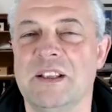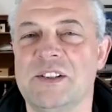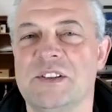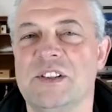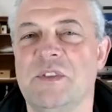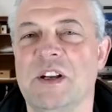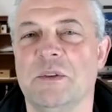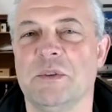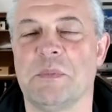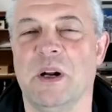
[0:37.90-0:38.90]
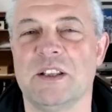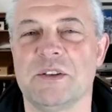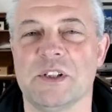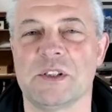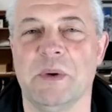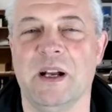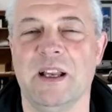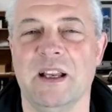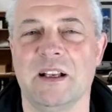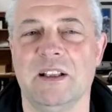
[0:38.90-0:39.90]
vehicle was brought to us by
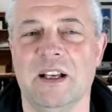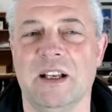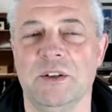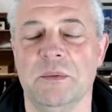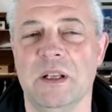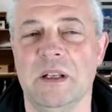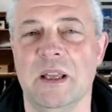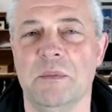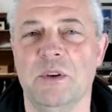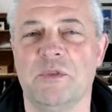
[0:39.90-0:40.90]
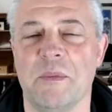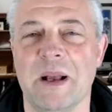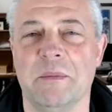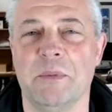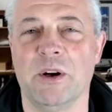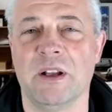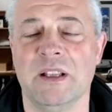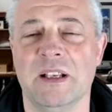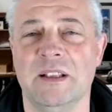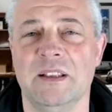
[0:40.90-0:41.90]
a client who they'd moved from Alberta.
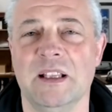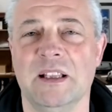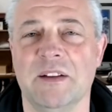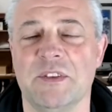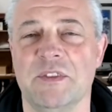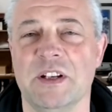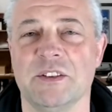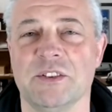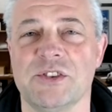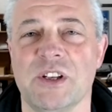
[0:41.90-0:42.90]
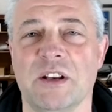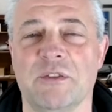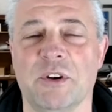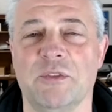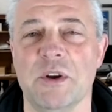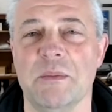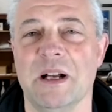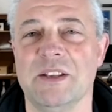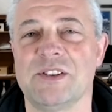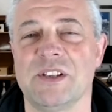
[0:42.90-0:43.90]
They'd left the vehicle sitting for a few
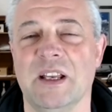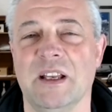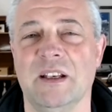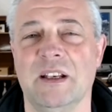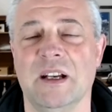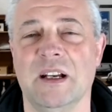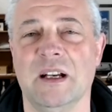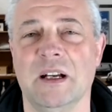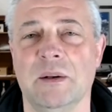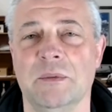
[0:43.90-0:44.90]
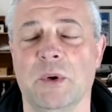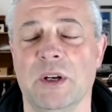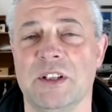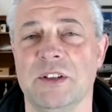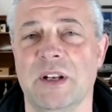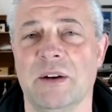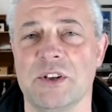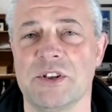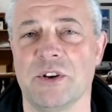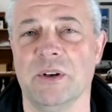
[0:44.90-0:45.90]
months and wanted to now
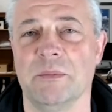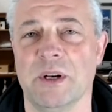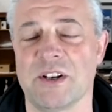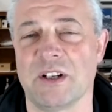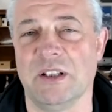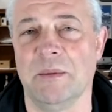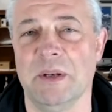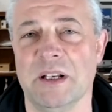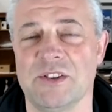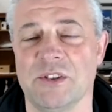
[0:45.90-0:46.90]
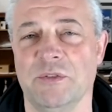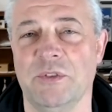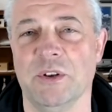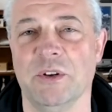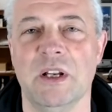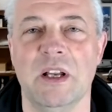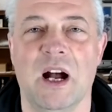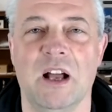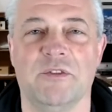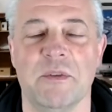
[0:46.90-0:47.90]
insure it in British Columbia. So if you're
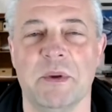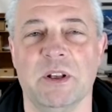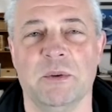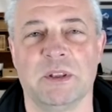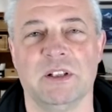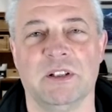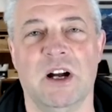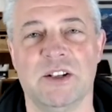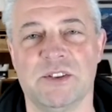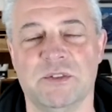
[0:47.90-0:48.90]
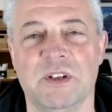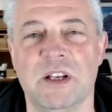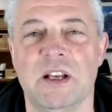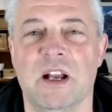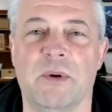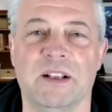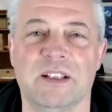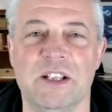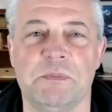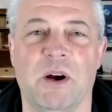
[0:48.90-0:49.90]
unfamiliar with the laws of around
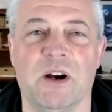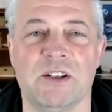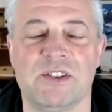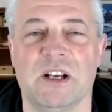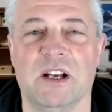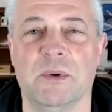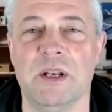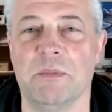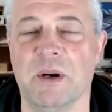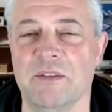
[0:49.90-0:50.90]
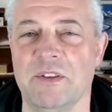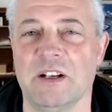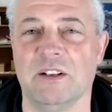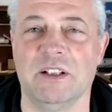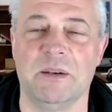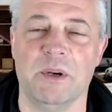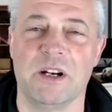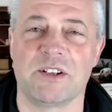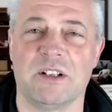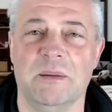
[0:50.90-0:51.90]
these parts, when you bring a vehicle into
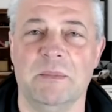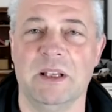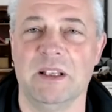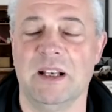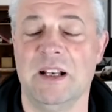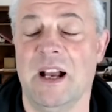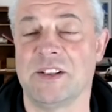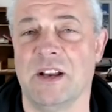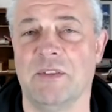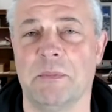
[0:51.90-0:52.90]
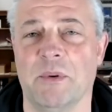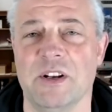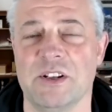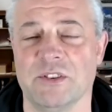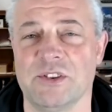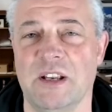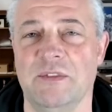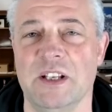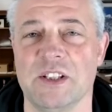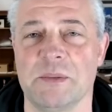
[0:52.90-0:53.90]
British Columbia, that it has to have a provincial
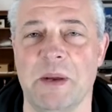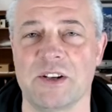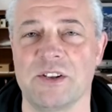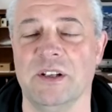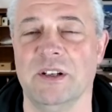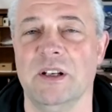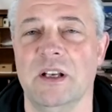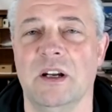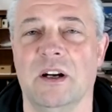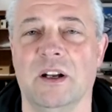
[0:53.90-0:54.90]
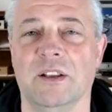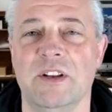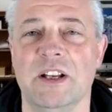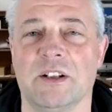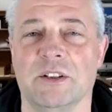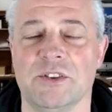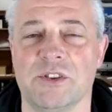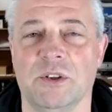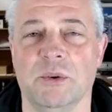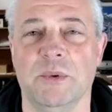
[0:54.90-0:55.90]
safety inspection on the vehicle.
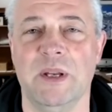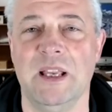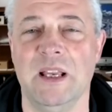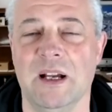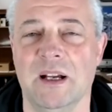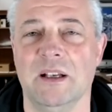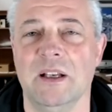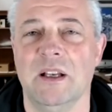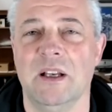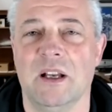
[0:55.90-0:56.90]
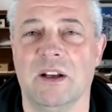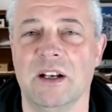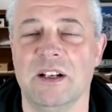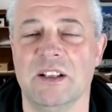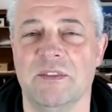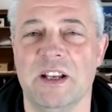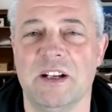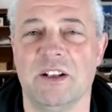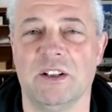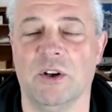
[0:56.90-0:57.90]
So we got into the
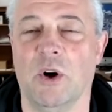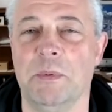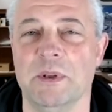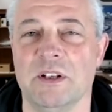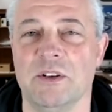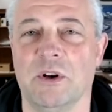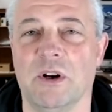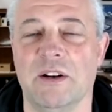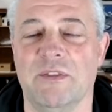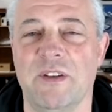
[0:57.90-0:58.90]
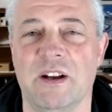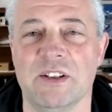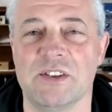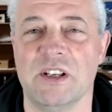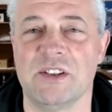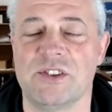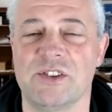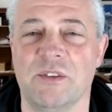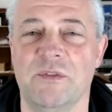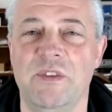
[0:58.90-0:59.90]
vehicle or opened the door and found this
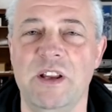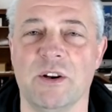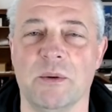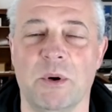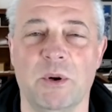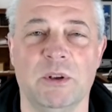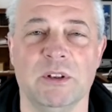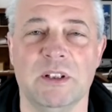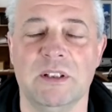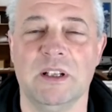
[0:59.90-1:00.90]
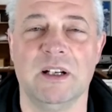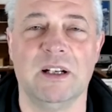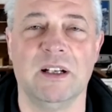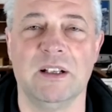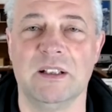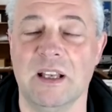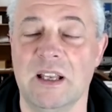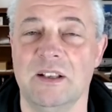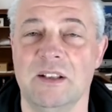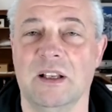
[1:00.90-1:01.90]
severe mold,
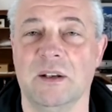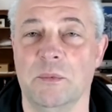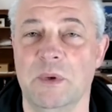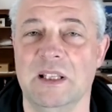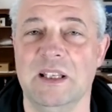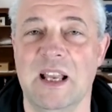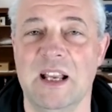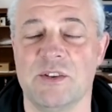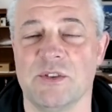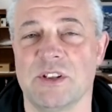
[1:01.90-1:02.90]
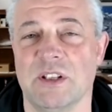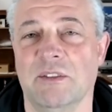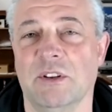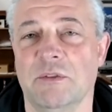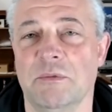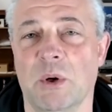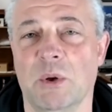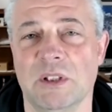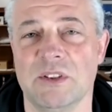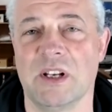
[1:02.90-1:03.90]
like really dangerous level of mold inside the